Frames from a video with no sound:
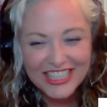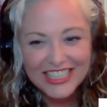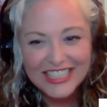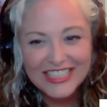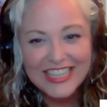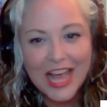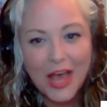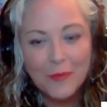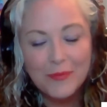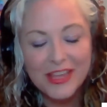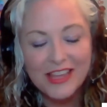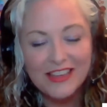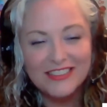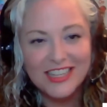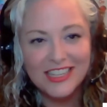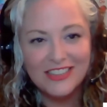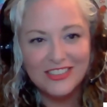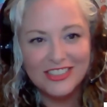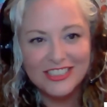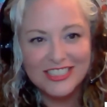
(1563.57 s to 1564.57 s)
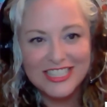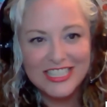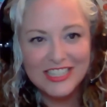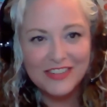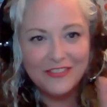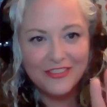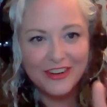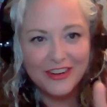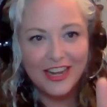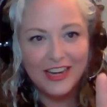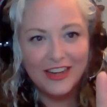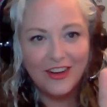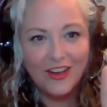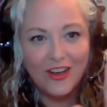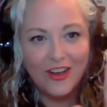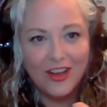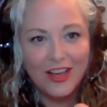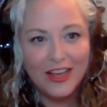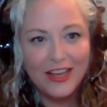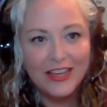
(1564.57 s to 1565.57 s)
Yeah, because it looks different
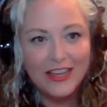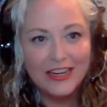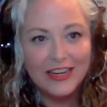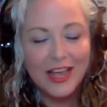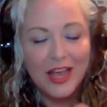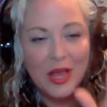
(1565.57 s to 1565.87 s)
on